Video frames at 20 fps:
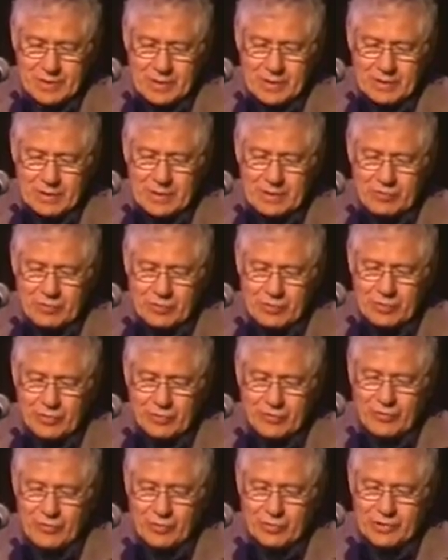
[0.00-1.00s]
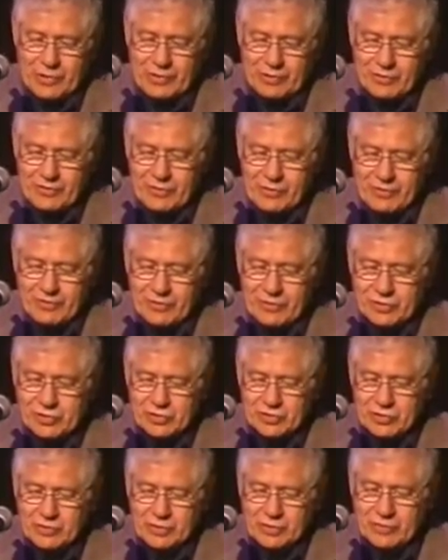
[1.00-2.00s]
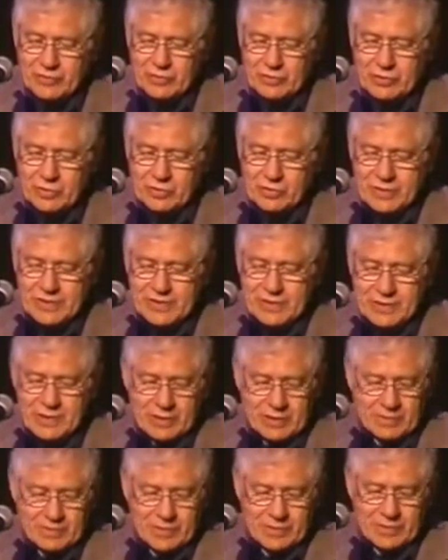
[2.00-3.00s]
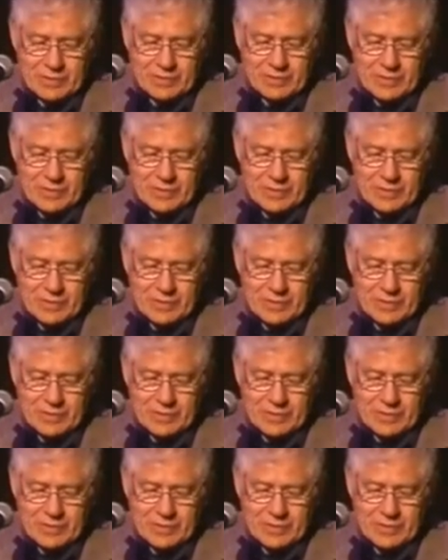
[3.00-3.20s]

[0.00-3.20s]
They were the 30th Division of the U.S. Army.